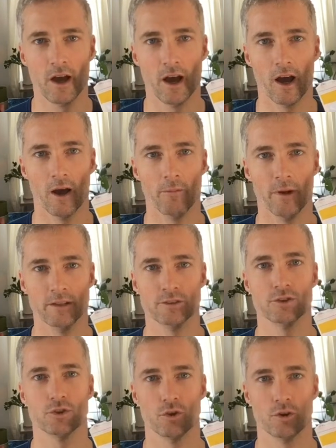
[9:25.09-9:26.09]
and
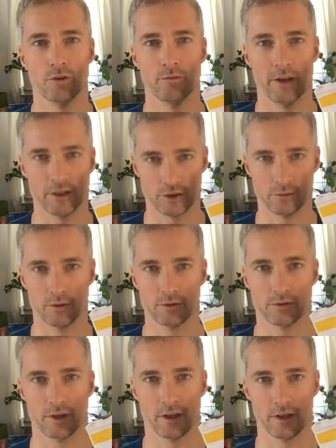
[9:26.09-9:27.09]
certain vegetables, okay,